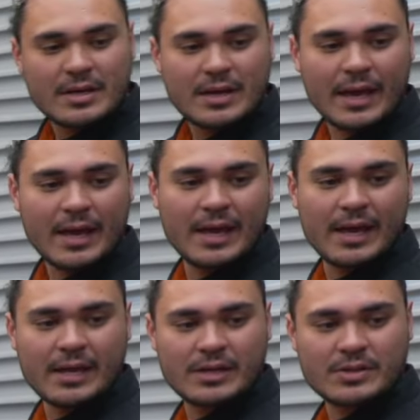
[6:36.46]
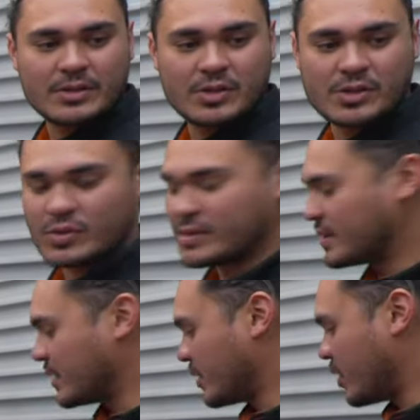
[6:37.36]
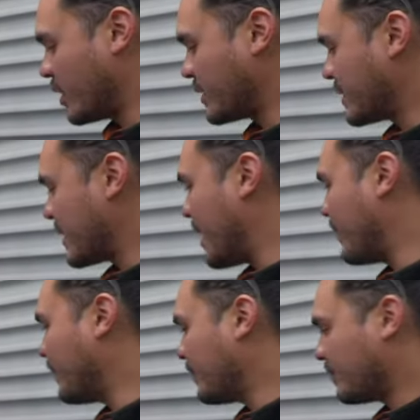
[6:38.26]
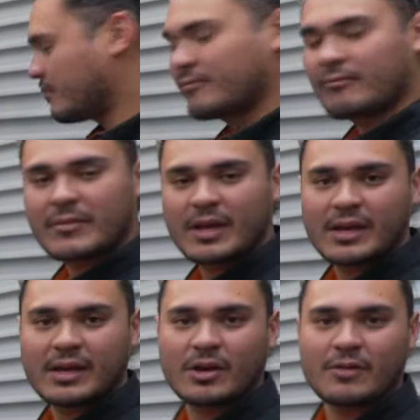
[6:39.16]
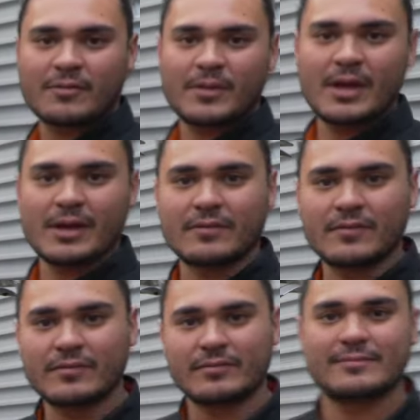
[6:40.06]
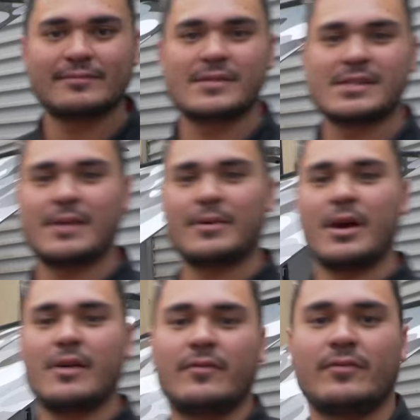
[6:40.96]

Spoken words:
and use all the silicone hoses up, and go from there. So there we go.